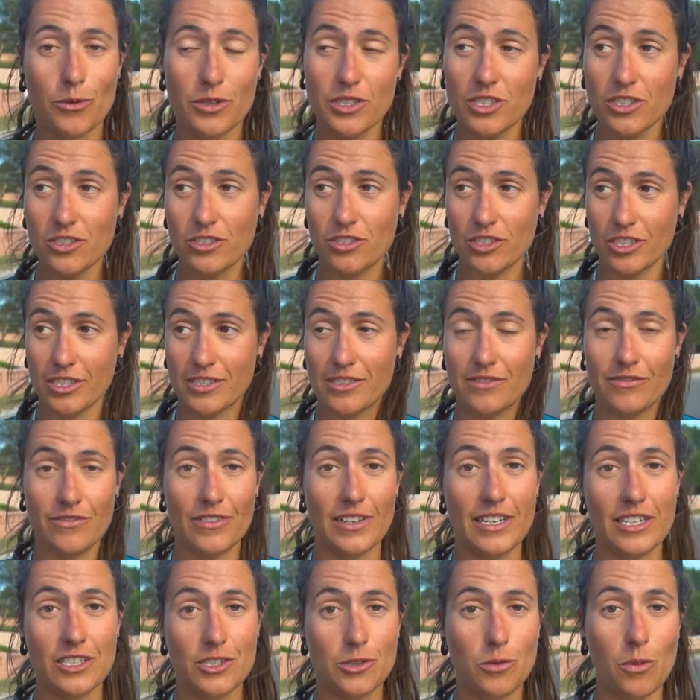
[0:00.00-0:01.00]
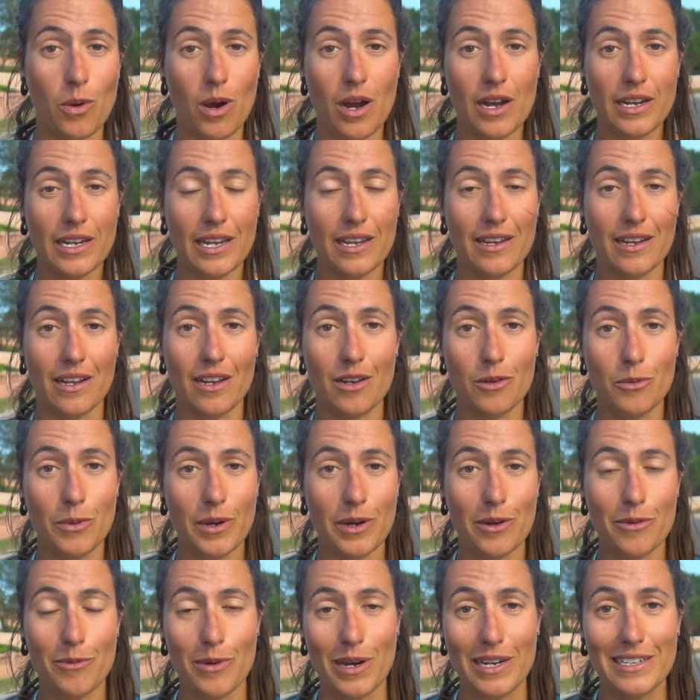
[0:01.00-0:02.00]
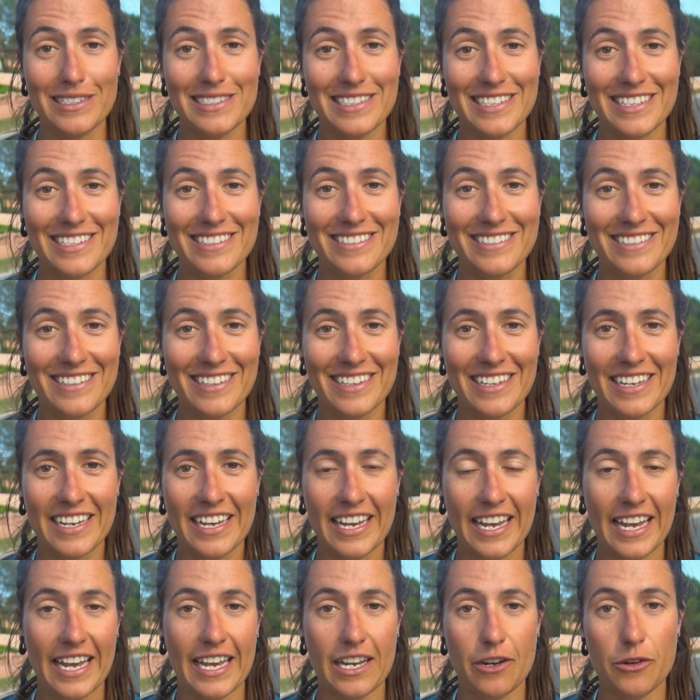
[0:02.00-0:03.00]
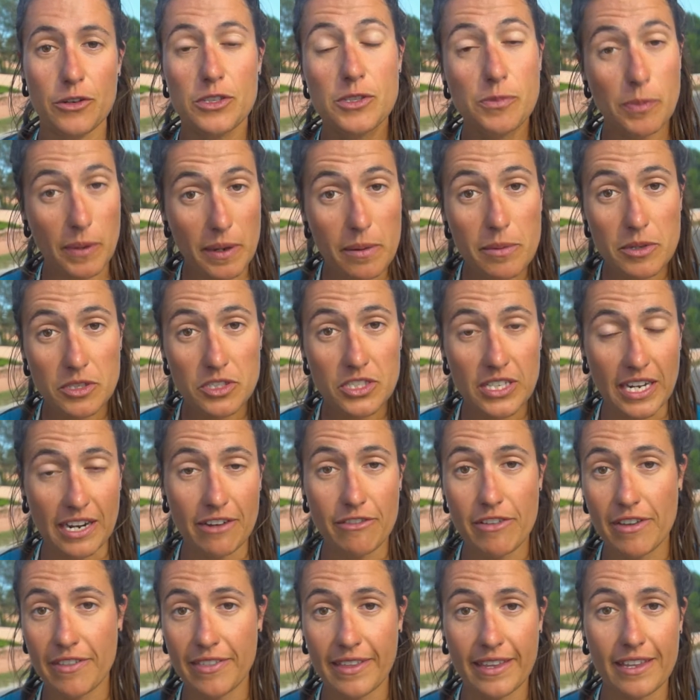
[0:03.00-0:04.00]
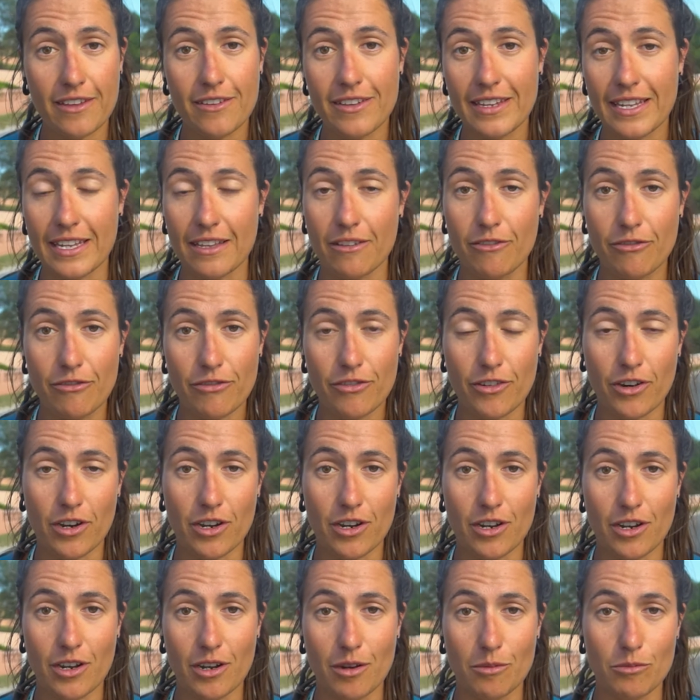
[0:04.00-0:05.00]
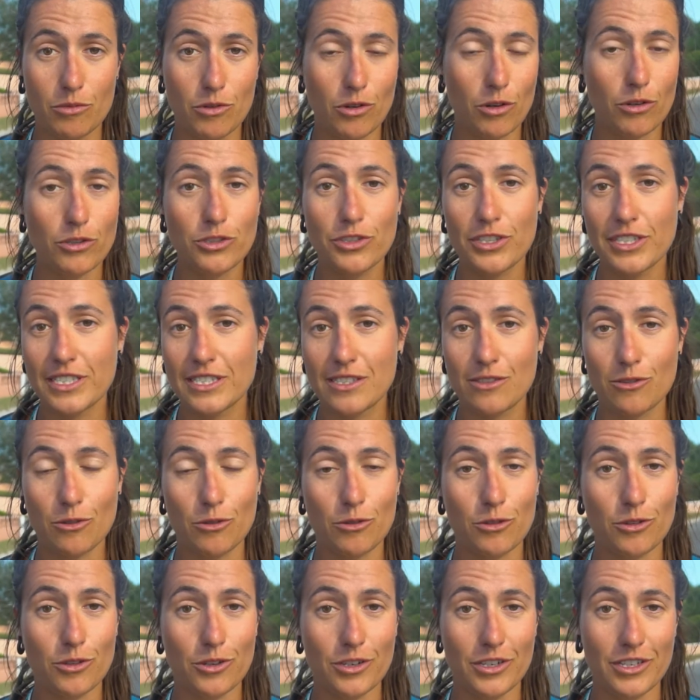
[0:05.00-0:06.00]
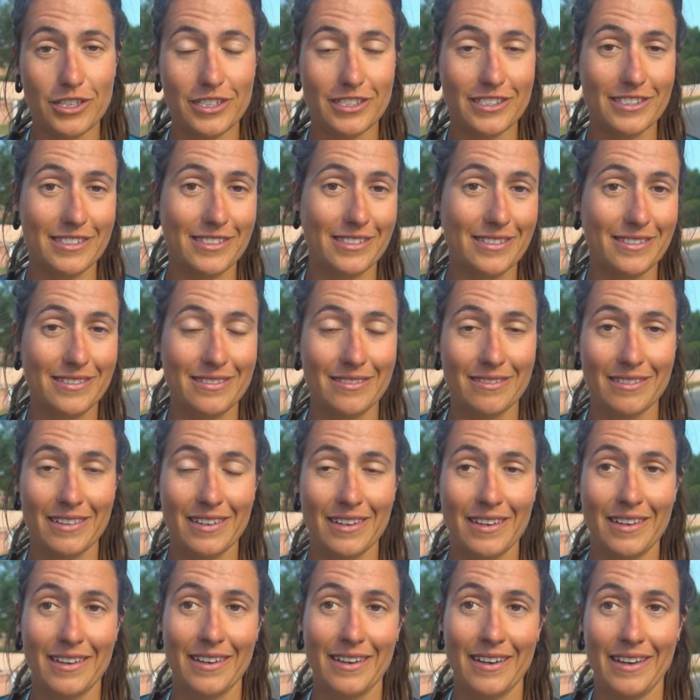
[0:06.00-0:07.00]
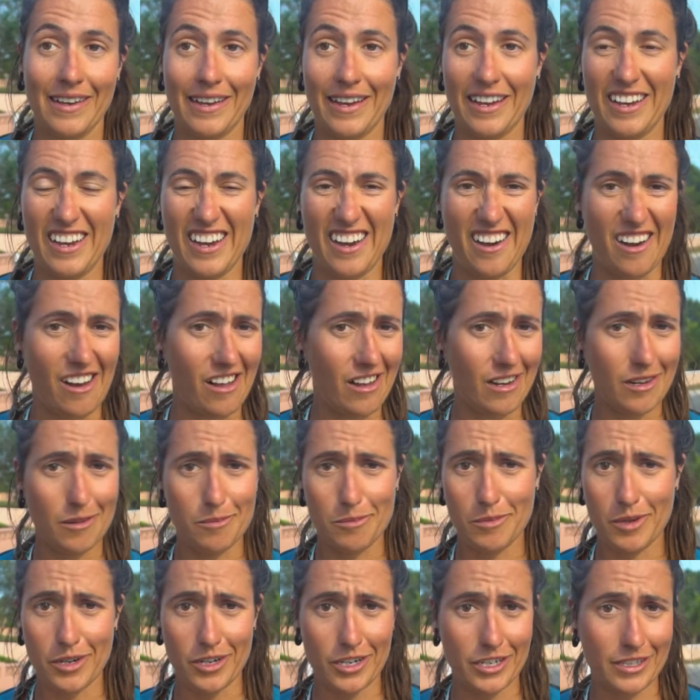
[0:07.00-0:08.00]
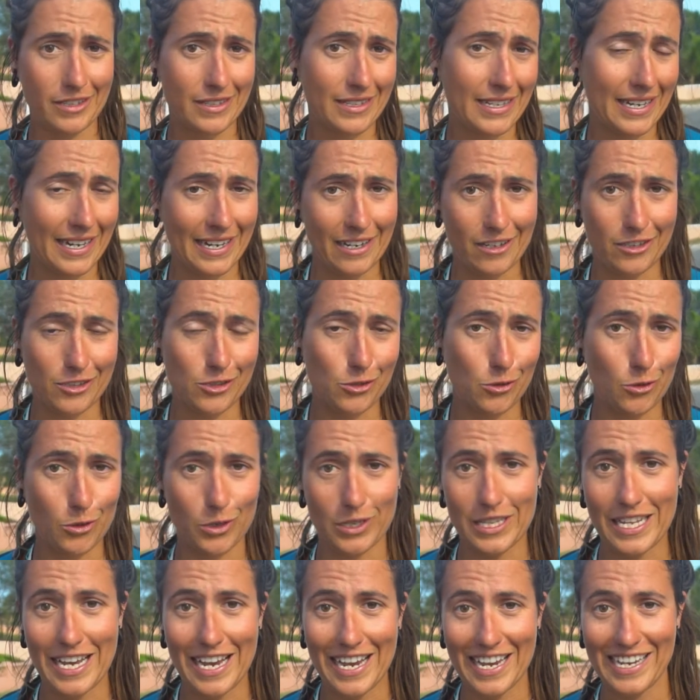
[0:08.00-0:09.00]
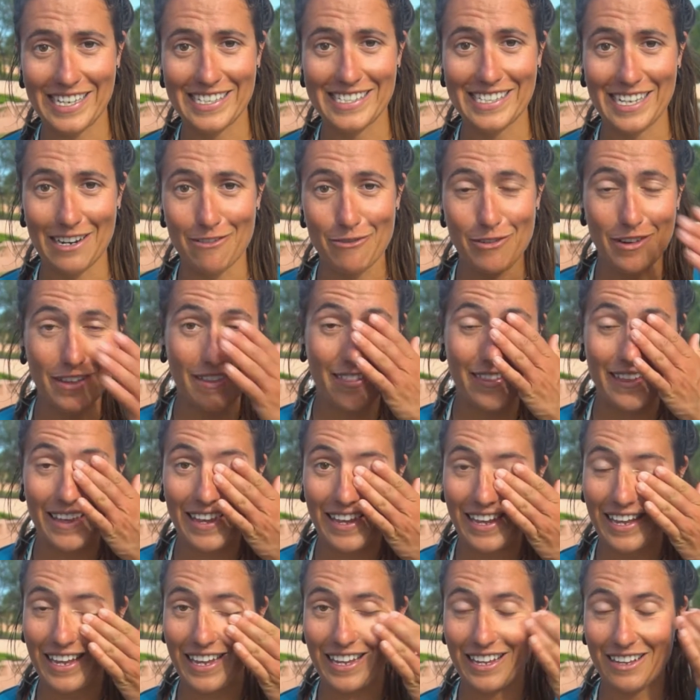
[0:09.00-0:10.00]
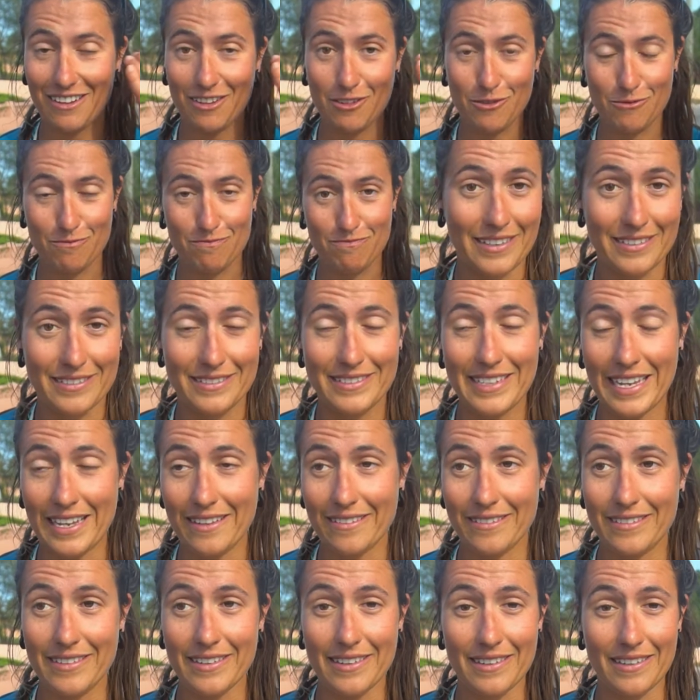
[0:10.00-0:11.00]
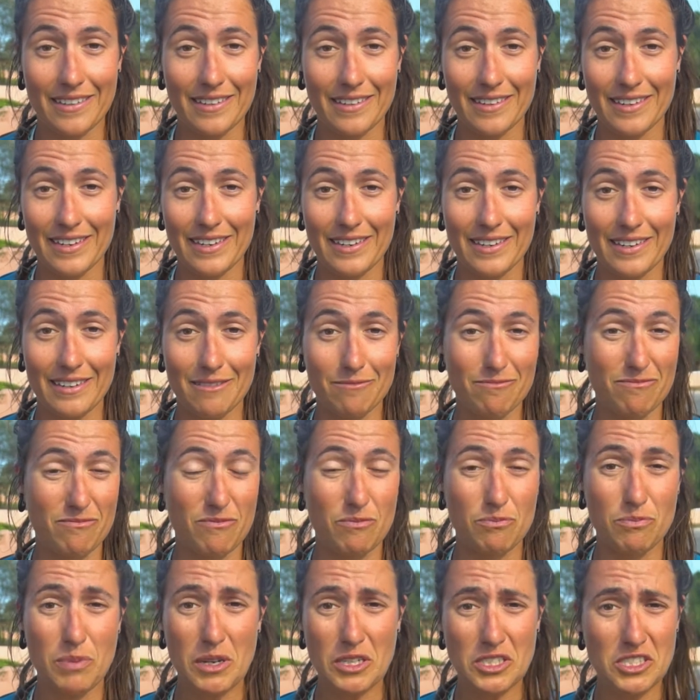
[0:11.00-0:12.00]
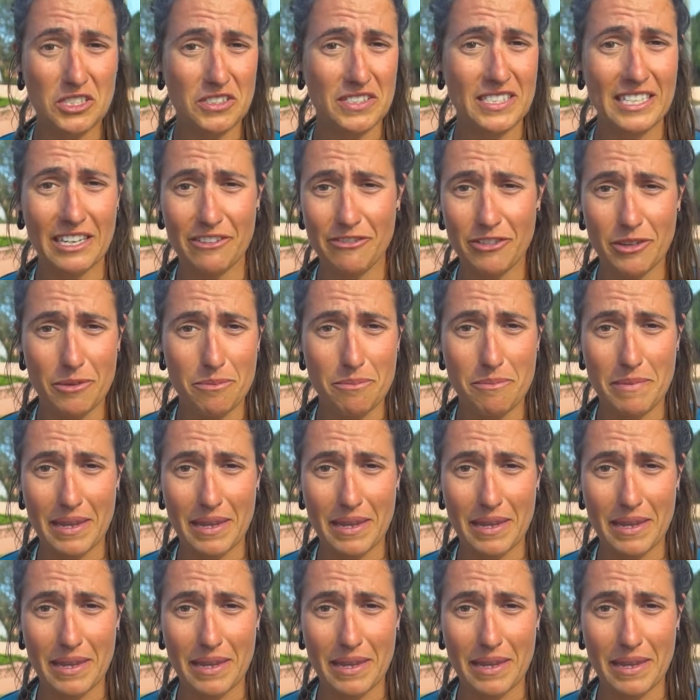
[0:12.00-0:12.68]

we just finished walking all the way around it. And there's pretty much everything you need, from grocery stores, all mart kind of store that has everything, dental, bunch of different